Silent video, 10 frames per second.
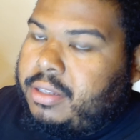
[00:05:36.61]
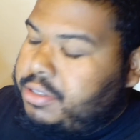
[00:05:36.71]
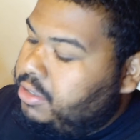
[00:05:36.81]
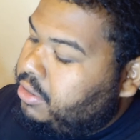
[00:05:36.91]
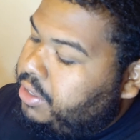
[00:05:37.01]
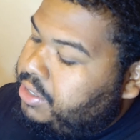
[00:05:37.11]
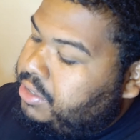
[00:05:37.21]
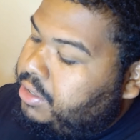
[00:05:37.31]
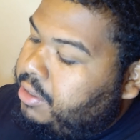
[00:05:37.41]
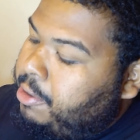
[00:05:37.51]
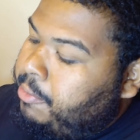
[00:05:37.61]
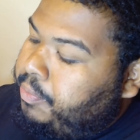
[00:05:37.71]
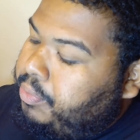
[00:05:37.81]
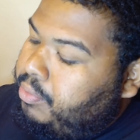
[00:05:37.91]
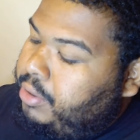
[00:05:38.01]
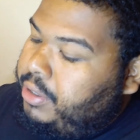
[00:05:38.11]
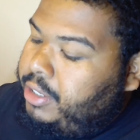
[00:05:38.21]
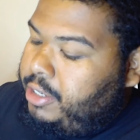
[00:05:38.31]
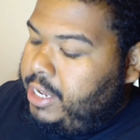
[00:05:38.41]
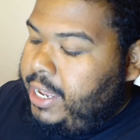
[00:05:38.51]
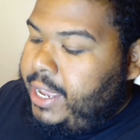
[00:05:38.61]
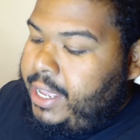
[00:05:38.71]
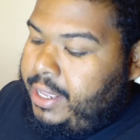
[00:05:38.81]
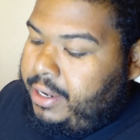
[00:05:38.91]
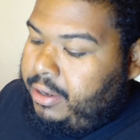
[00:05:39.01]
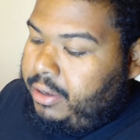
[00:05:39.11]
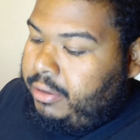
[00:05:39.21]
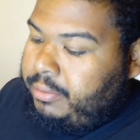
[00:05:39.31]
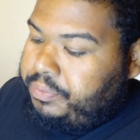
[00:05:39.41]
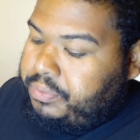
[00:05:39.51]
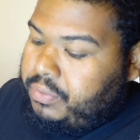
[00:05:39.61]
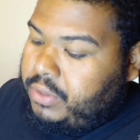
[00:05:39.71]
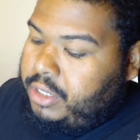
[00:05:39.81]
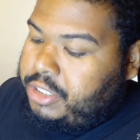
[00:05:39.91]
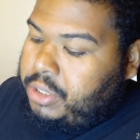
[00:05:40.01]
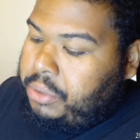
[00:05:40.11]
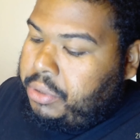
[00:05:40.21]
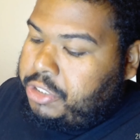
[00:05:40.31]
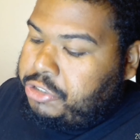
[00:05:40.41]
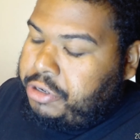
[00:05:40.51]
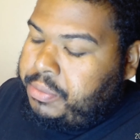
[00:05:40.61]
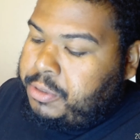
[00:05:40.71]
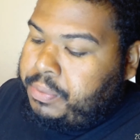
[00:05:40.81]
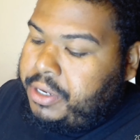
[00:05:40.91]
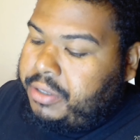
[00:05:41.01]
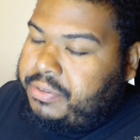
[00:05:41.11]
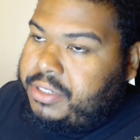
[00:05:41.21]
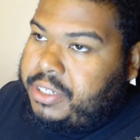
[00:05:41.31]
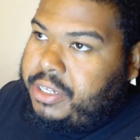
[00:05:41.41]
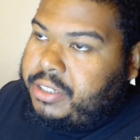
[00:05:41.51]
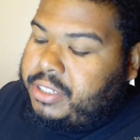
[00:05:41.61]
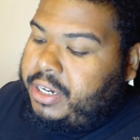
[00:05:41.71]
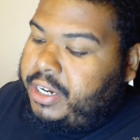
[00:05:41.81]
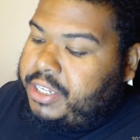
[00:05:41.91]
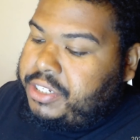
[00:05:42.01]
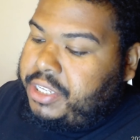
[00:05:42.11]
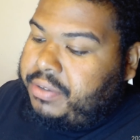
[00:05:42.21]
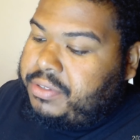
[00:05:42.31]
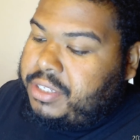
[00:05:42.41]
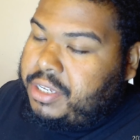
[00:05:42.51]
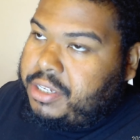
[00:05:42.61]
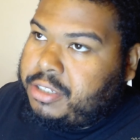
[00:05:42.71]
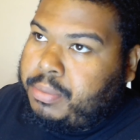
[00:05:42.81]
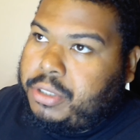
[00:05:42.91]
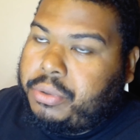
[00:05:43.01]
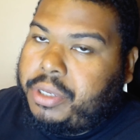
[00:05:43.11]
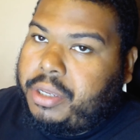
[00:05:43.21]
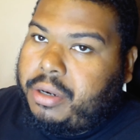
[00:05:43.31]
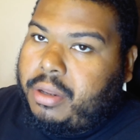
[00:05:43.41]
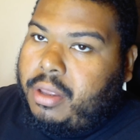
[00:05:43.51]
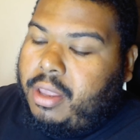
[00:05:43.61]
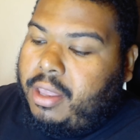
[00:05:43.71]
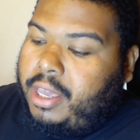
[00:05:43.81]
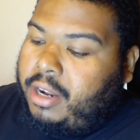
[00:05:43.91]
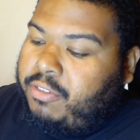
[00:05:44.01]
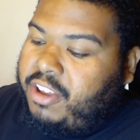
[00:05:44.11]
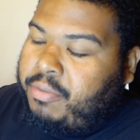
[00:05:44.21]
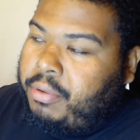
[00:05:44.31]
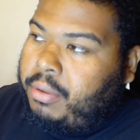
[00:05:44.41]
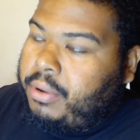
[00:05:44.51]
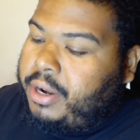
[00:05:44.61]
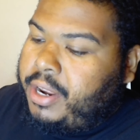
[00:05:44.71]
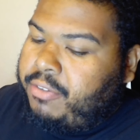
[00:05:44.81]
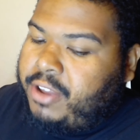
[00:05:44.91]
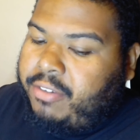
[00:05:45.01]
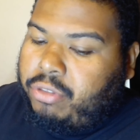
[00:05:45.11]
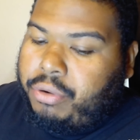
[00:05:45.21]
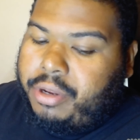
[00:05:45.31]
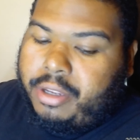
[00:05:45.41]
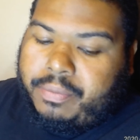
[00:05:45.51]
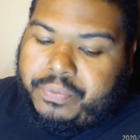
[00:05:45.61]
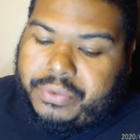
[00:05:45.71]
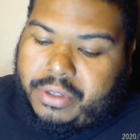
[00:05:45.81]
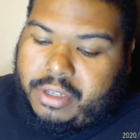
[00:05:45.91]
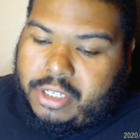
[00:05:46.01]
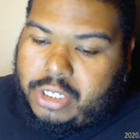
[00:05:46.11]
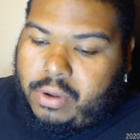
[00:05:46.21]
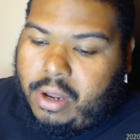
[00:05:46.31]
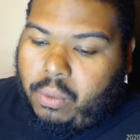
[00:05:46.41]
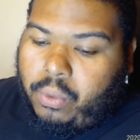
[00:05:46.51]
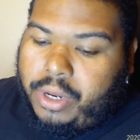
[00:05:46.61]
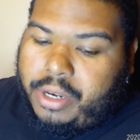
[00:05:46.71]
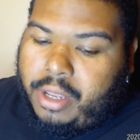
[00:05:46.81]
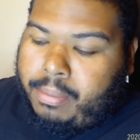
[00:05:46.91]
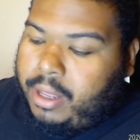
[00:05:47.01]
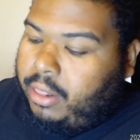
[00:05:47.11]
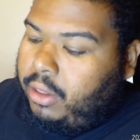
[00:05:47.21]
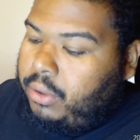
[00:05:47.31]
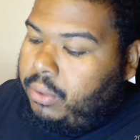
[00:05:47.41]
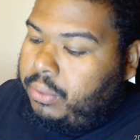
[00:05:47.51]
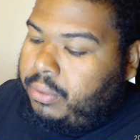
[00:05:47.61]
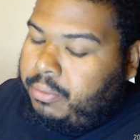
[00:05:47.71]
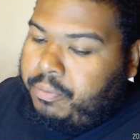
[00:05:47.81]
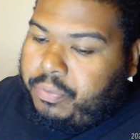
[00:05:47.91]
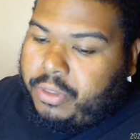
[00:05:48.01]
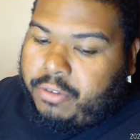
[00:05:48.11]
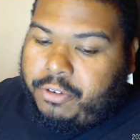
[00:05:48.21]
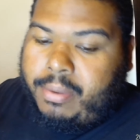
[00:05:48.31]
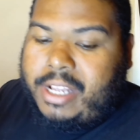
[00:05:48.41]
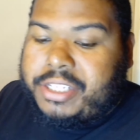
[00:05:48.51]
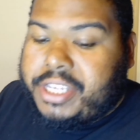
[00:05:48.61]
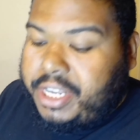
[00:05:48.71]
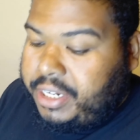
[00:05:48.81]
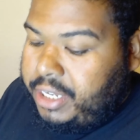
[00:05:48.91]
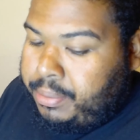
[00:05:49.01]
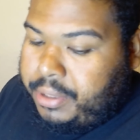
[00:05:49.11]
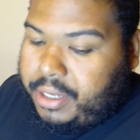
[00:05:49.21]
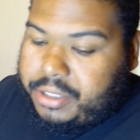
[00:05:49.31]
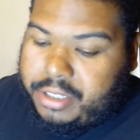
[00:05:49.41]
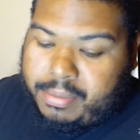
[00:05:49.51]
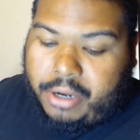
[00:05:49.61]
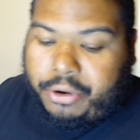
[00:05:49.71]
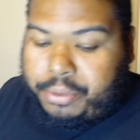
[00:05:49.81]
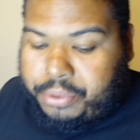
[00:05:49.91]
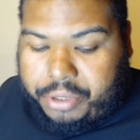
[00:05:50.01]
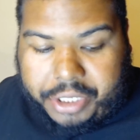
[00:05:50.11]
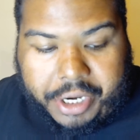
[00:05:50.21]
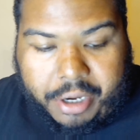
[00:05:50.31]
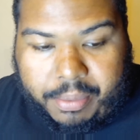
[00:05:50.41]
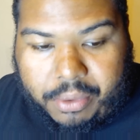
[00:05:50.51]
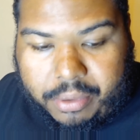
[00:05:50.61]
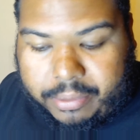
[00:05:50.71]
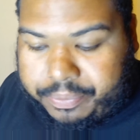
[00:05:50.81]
This is crazy. But I had a total extreme spread of 6 and an SD of 6 between 85.1 and 85.3. So I redone my load for my seating depth test because my groups were terrible.